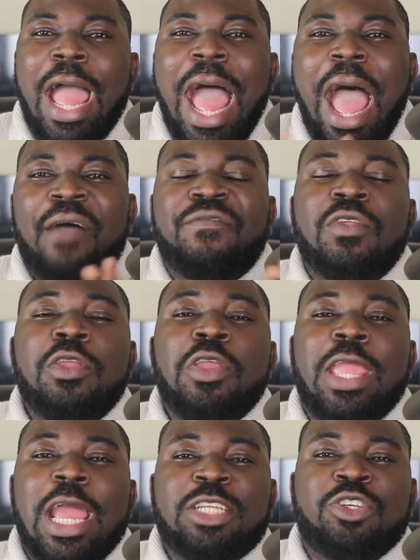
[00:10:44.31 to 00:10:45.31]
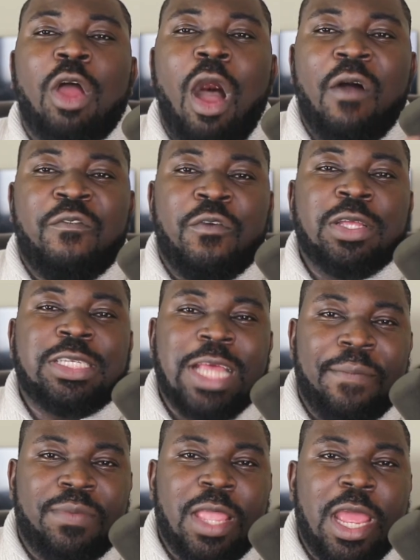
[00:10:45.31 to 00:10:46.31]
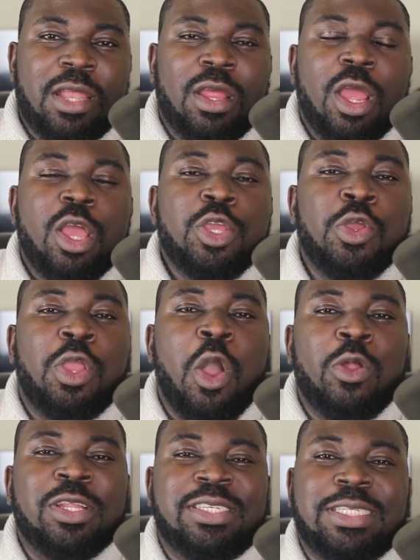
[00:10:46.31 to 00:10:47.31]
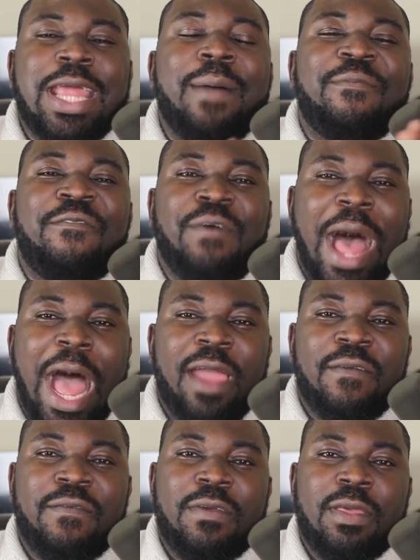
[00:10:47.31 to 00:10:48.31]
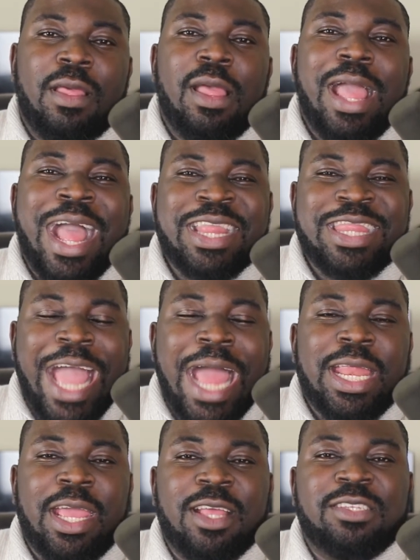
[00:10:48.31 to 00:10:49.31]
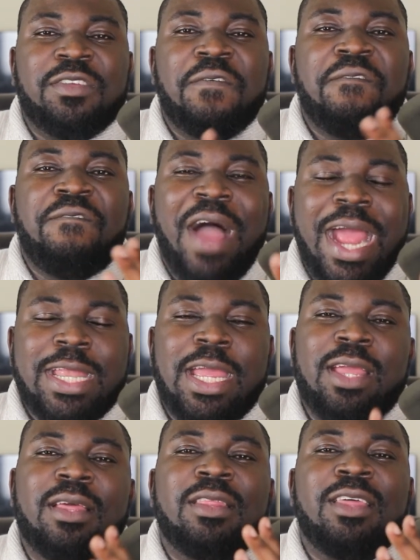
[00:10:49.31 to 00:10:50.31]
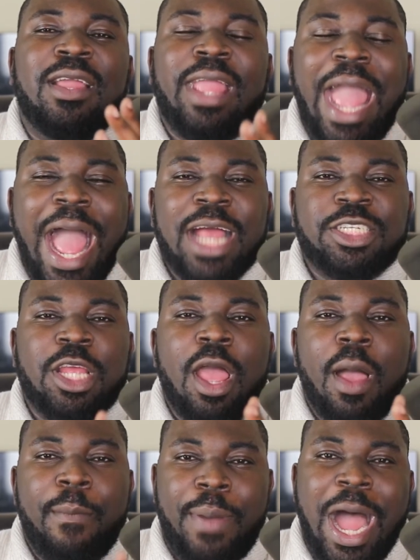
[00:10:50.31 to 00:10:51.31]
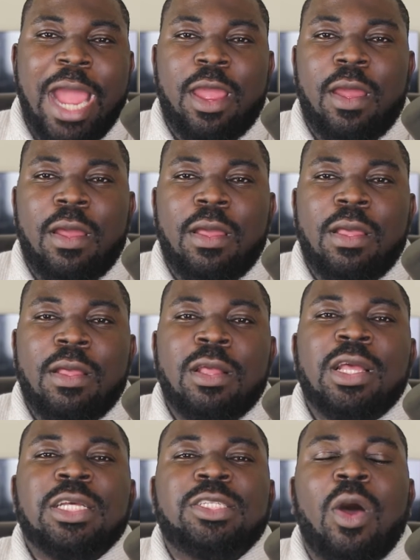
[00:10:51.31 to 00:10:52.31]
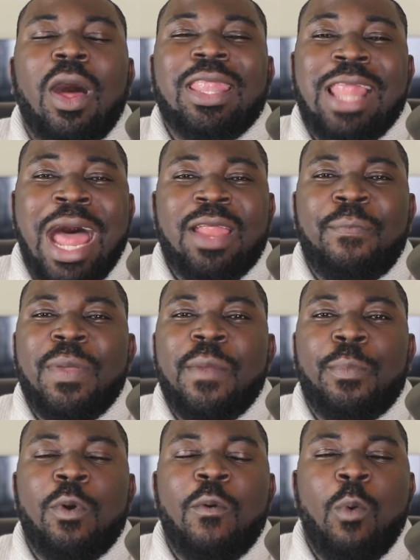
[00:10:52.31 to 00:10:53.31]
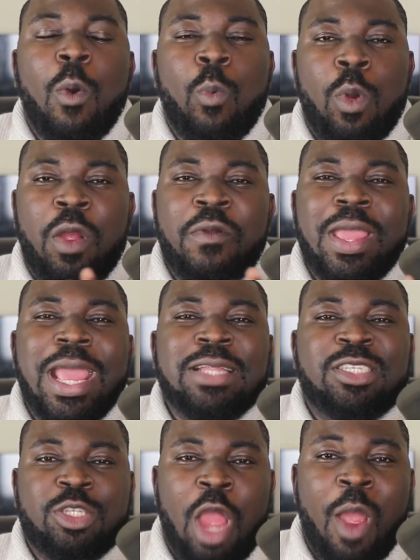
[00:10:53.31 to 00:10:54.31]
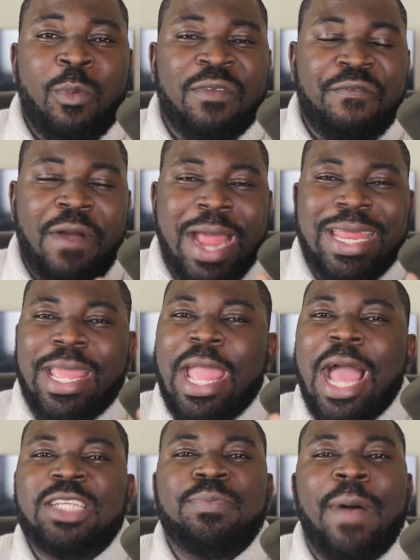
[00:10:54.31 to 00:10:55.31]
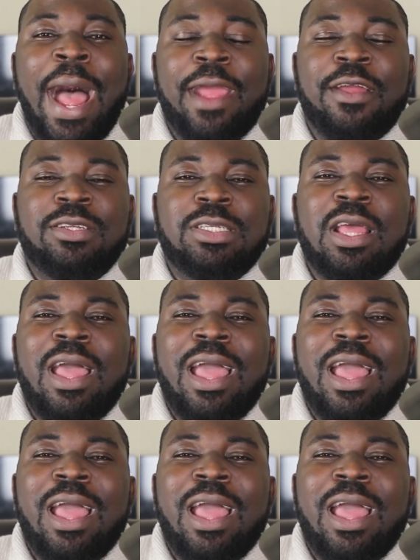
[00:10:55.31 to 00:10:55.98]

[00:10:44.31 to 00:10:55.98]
After you get your offer accepted, you go to step 5, and that is finding the cash buyer. So a lot of people worry and start with finding cash buyers,